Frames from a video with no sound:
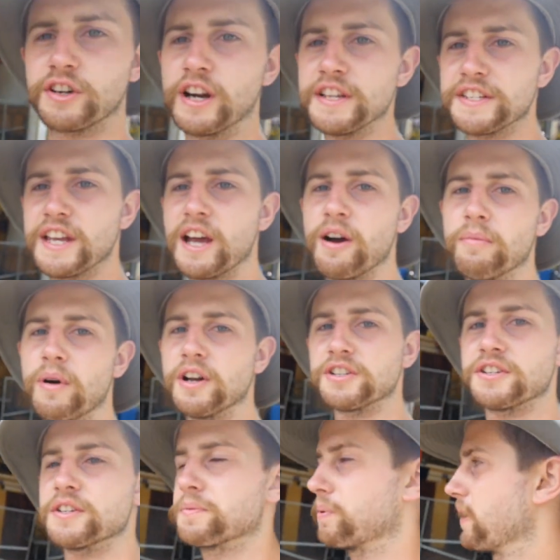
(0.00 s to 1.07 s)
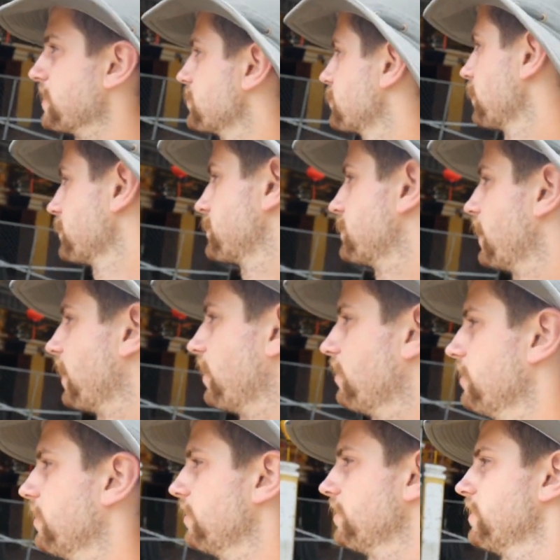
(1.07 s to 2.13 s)
crazy how much this place shuts
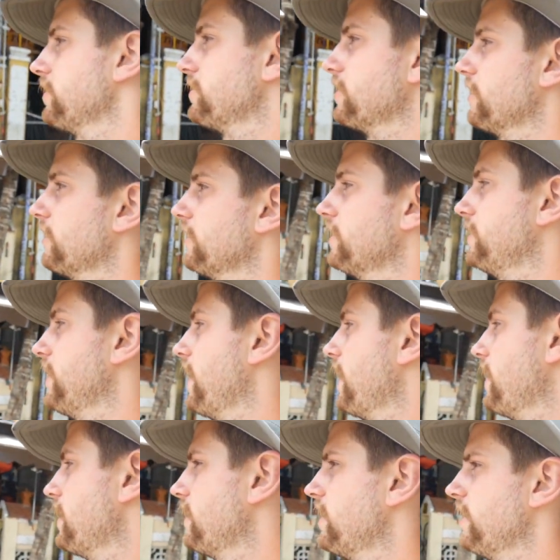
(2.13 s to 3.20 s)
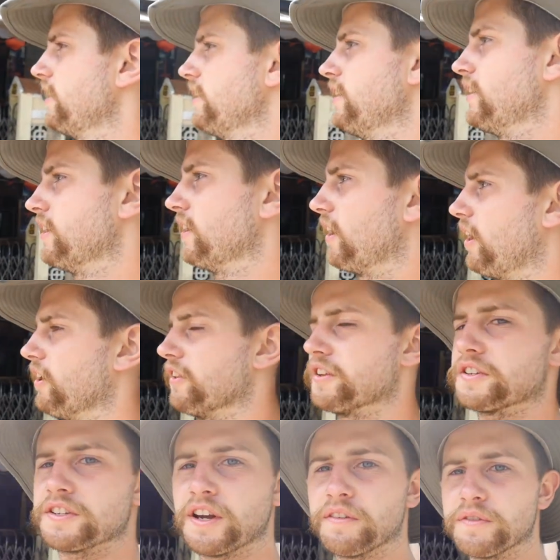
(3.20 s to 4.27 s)
down during the day. All
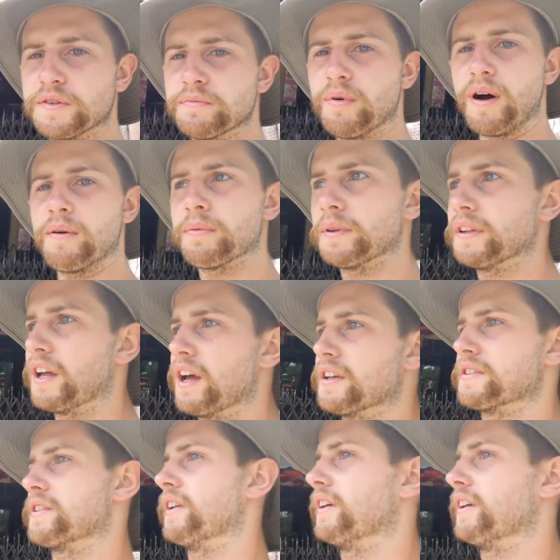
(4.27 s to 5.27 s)
this stuff was bumping last